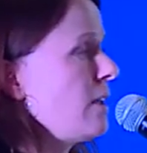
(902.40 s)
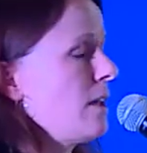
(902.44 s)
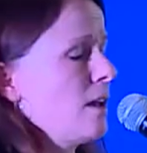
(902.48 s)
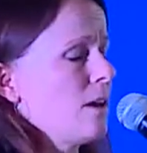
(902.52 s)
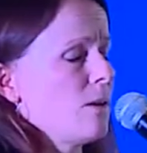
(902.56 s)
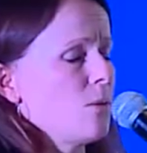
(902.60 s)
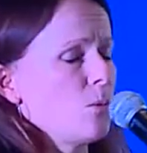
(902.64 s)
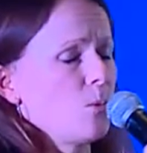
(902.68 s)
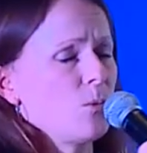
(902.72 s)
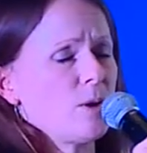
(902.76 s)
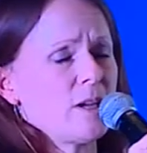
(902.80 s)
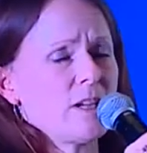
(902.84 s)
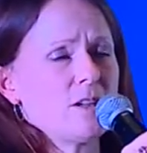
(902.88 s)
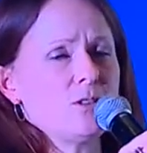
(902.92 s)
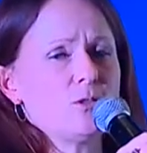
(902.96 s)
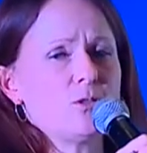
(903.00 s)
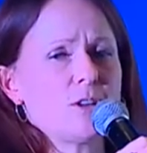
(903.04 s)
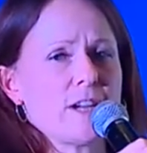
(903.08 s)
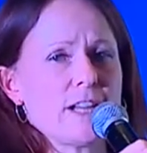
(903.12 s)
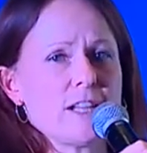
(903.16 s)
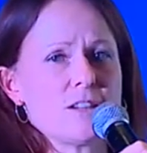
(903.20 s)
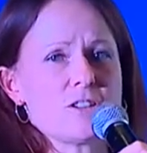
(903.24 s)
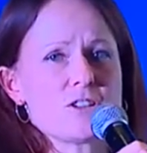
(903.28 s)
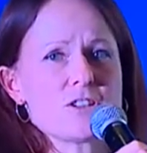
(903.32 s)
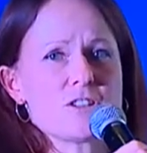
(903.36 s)
We
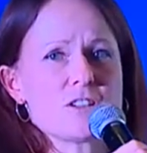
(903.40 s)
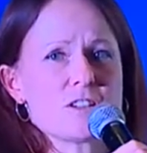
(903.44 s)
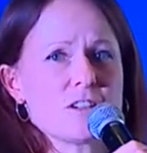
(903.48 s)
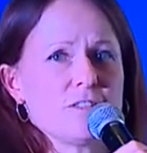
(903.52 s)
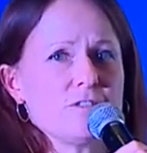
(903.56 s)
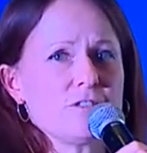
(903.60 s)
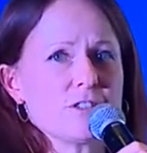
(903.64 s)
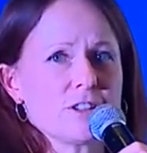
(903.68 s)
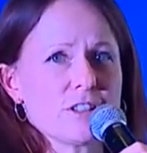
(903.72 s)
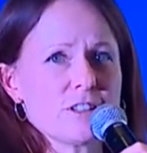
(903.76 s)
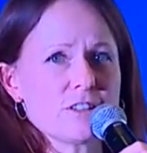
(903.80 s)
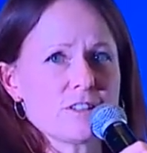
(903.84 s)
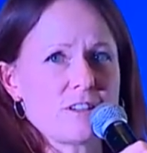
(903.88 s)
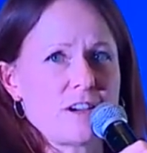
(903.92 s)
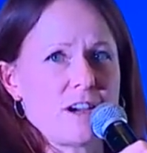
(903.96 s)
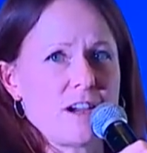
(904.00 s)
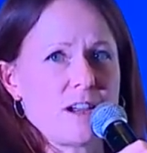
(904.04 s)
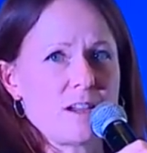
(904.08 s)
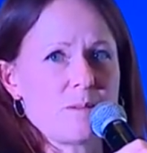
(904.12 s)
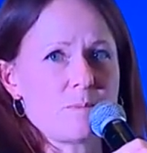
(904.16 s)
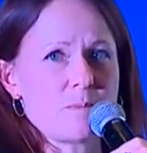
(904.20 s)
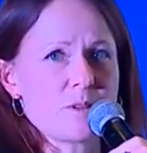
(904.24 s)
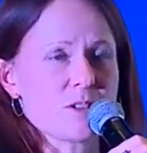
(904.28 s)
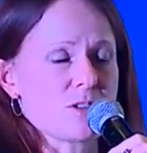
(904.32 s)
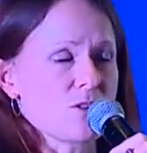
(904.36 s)
arrange different
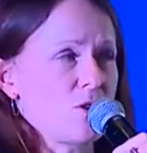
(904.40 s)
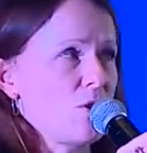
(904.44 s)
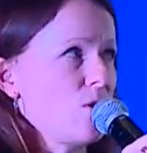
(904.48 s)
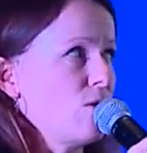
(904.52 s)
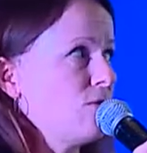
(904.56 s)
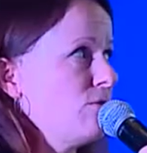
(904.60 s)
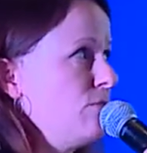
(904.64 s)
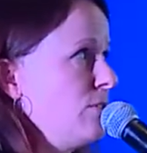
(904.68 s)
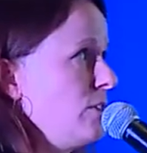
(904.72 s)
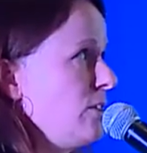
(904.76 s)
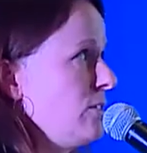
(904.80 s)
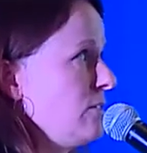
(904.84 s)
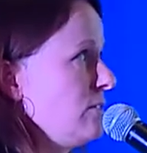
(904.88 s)
types of